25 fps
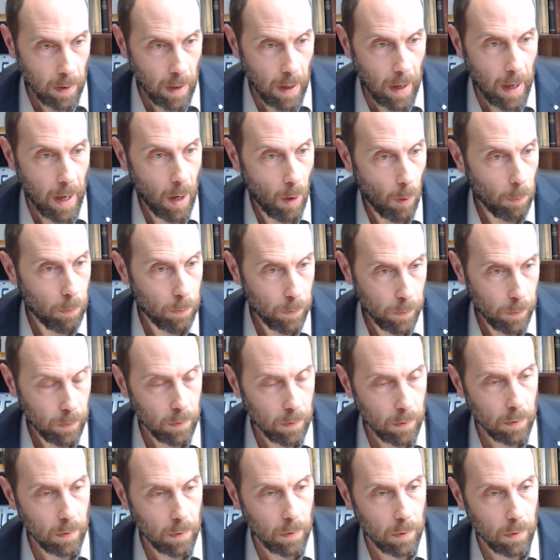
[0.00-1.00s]
help
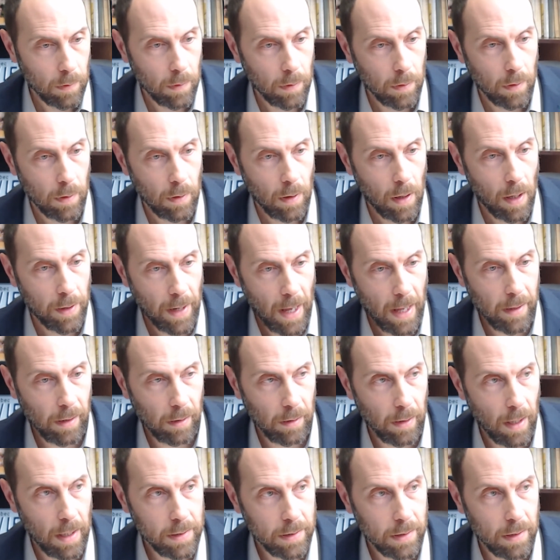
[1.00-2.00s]
an
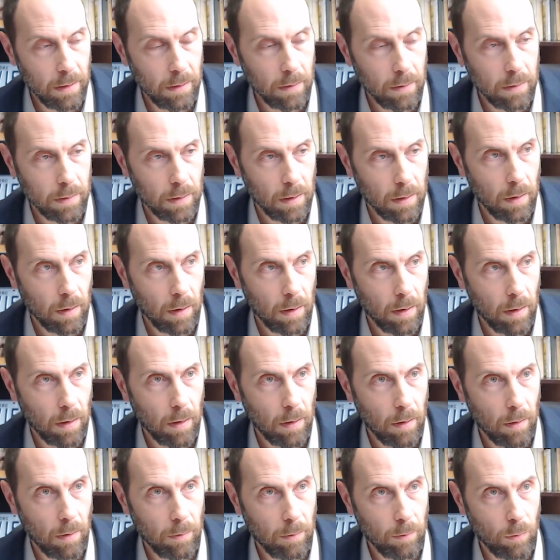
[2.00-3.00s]
adolescent
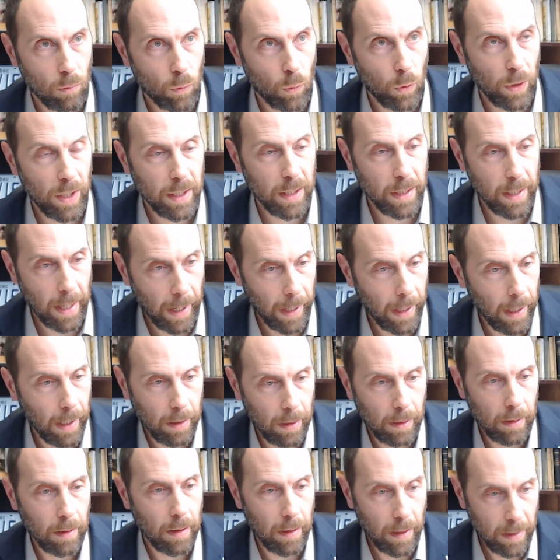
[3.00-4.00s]

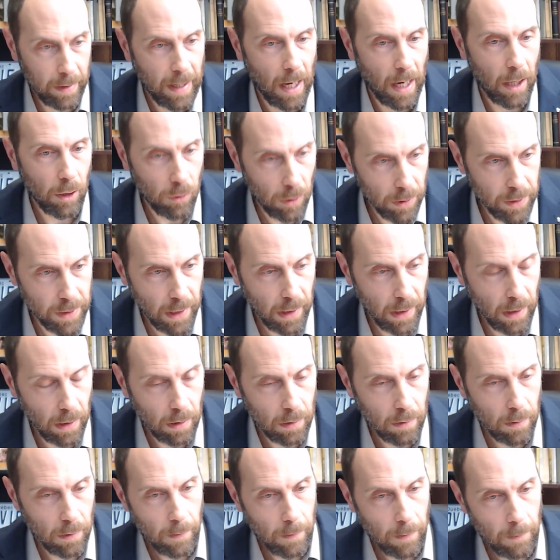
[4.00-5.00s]
regain integrity.
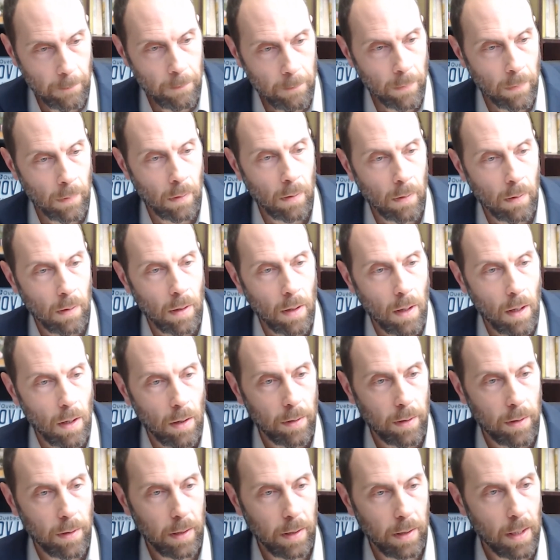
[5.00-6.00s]

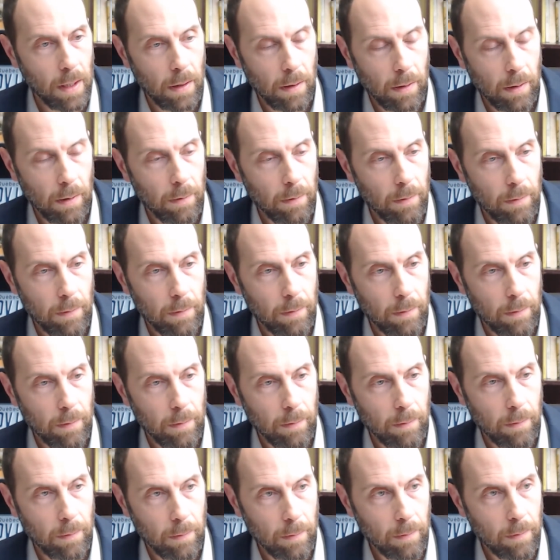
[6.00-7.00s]

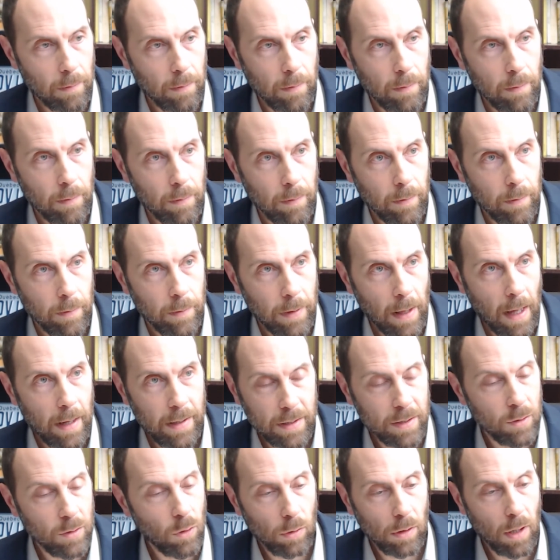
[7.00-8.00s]
That
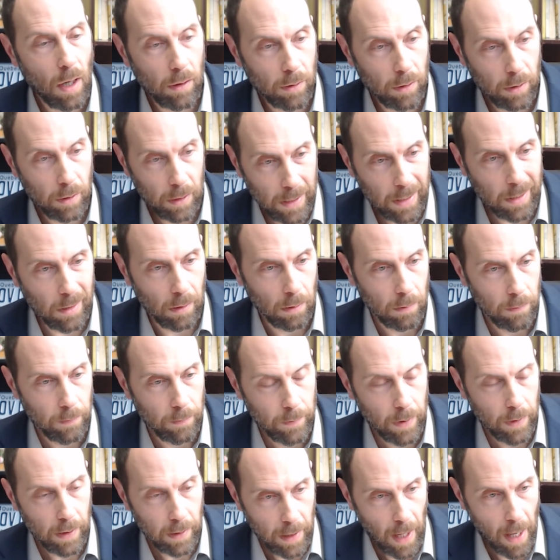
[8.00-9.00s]
is no longer legal
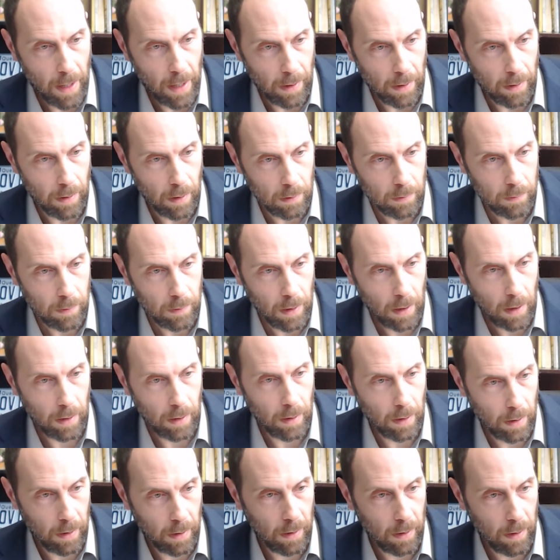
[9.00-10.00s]
in Canada,
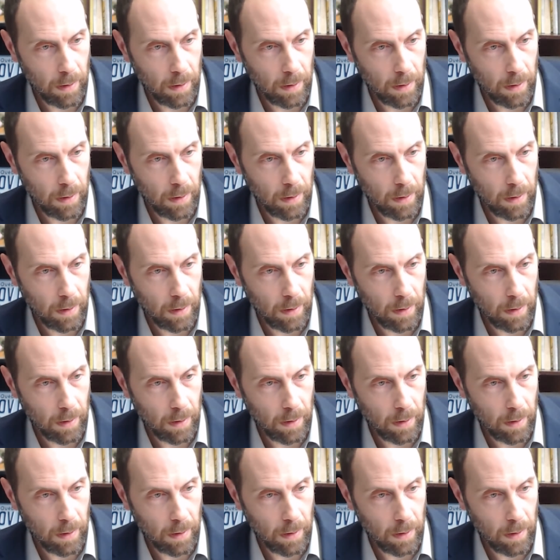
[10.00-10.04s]
and